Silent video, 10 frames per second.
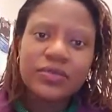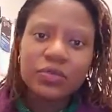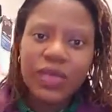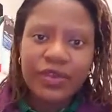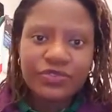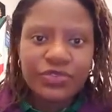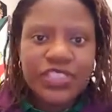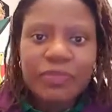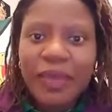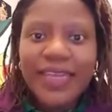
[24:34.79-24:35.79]
we have to
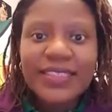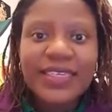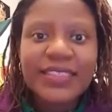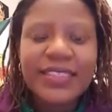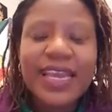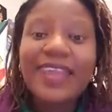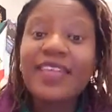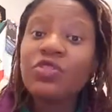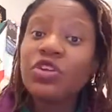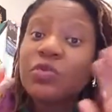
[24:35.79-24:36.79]
respect it. And
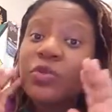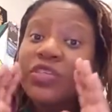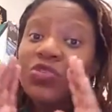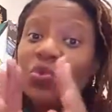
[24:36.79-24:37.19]
then those people need